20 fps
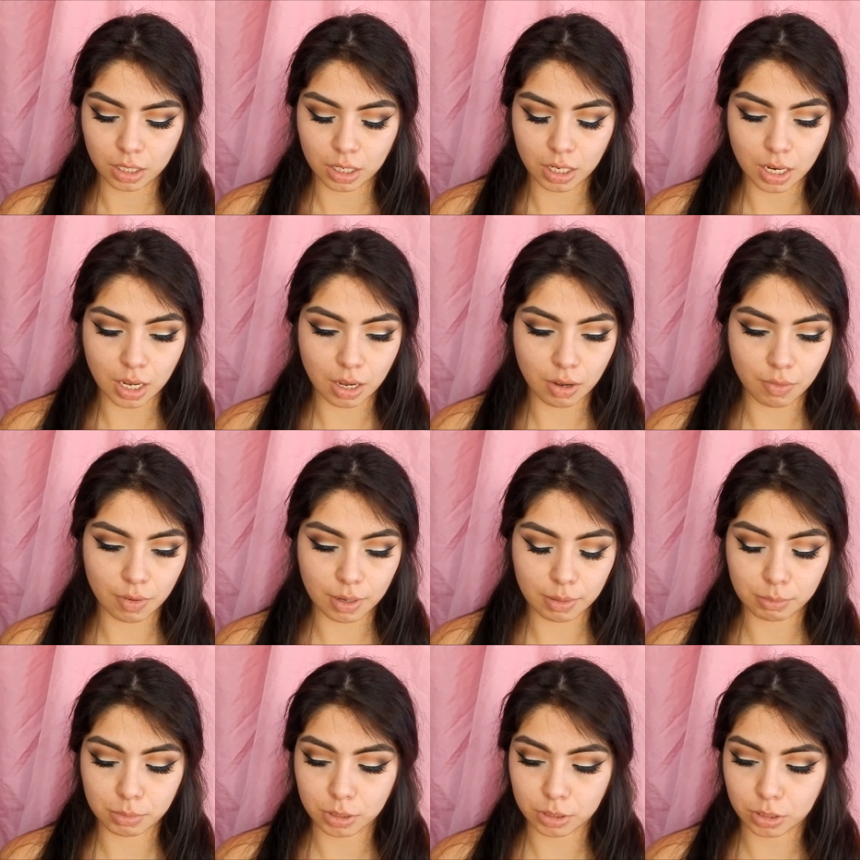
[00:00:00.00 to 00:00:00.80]
now
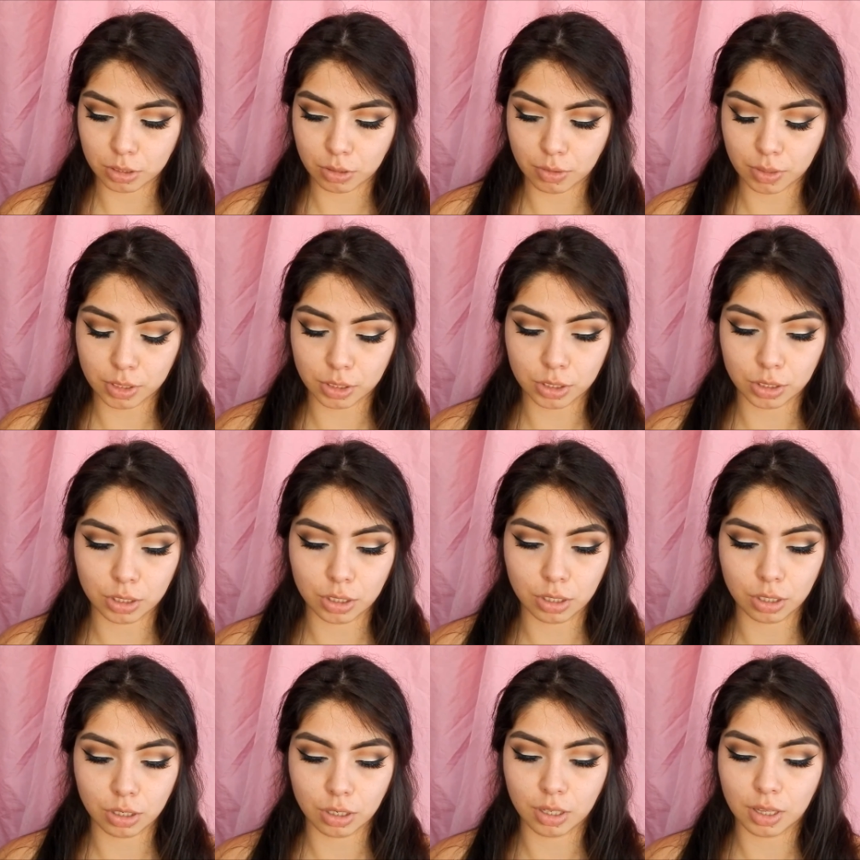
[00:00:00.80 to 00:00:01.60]
I'm just going to
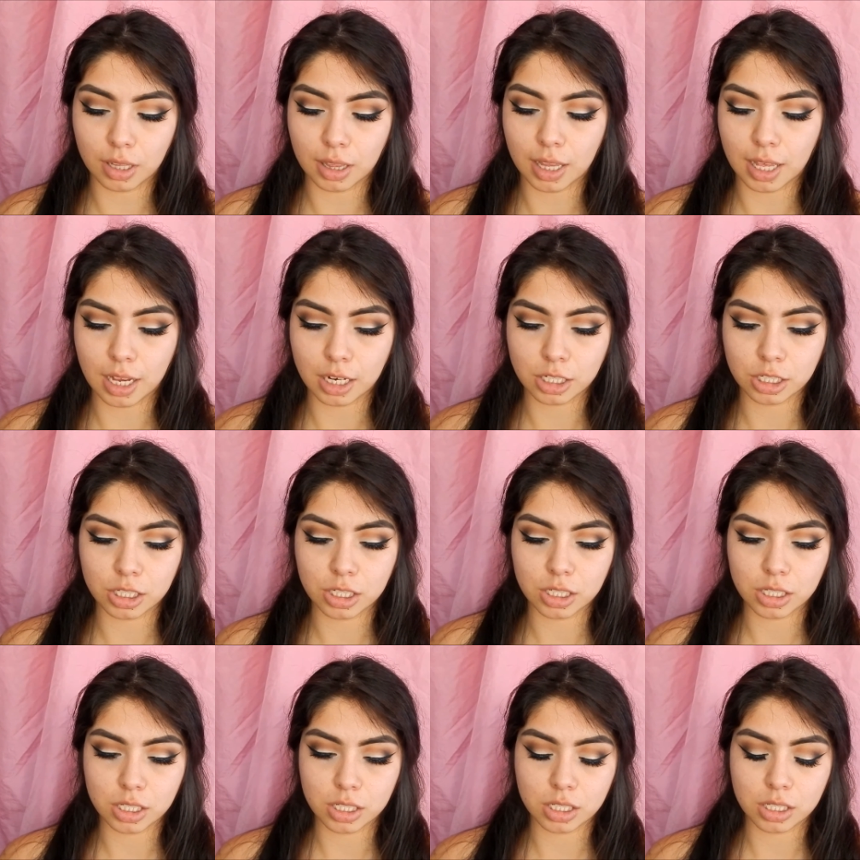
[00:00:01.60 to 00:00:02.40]
curl the
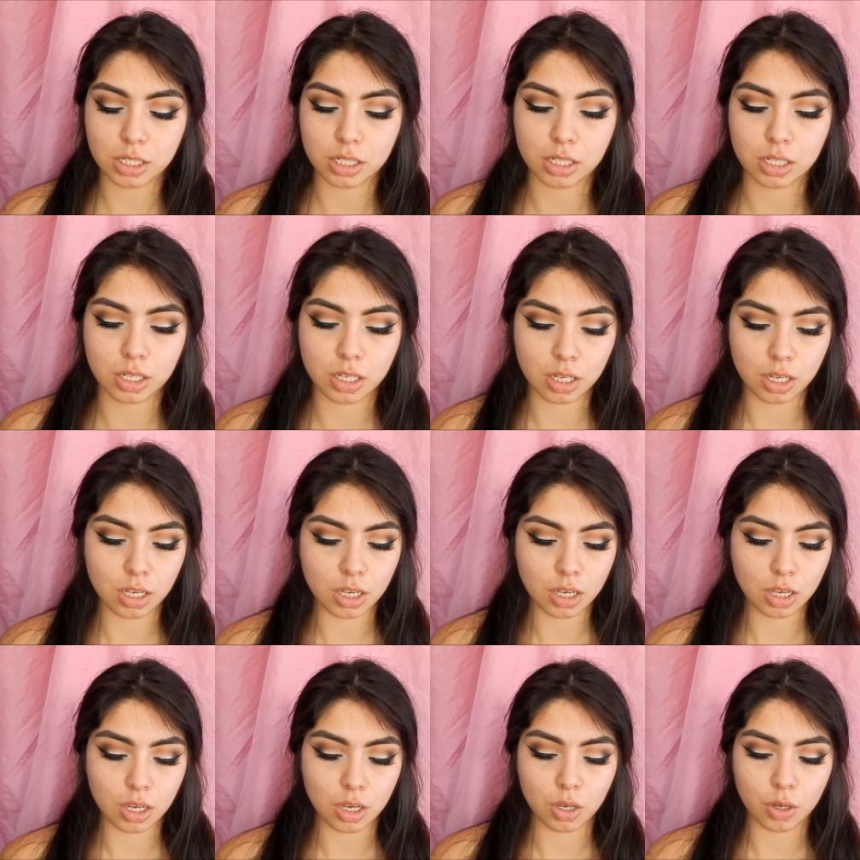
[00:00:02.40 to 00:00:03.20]
lashes
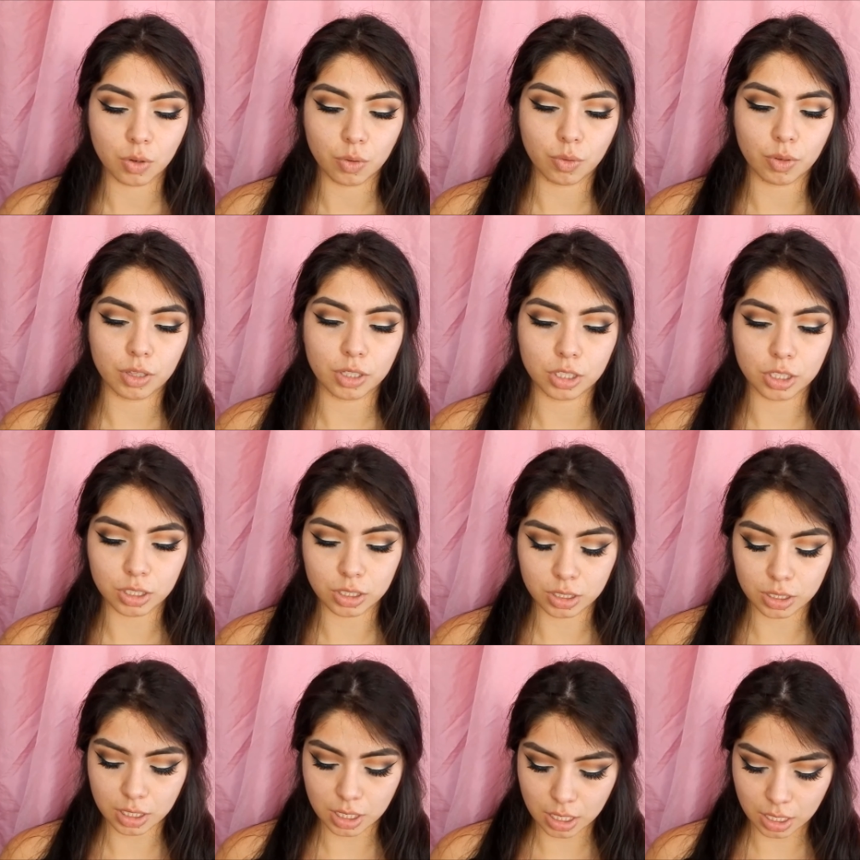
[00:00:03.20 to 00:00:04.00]
with
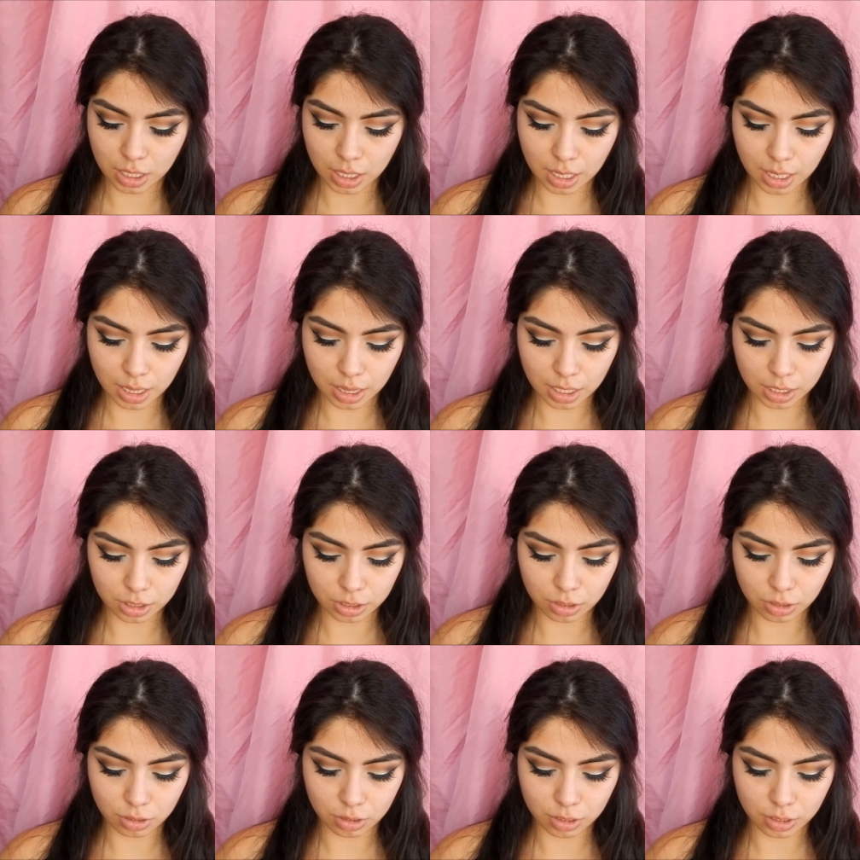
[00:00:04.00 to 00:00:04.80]
just any eyelash
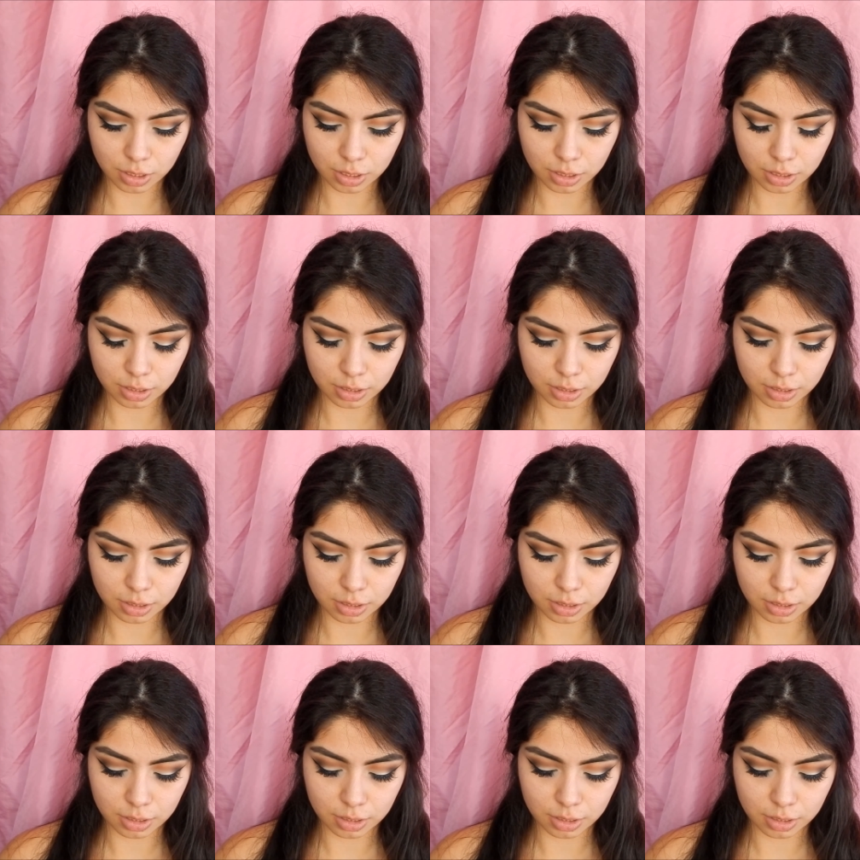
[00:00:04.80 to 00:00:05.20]
curler.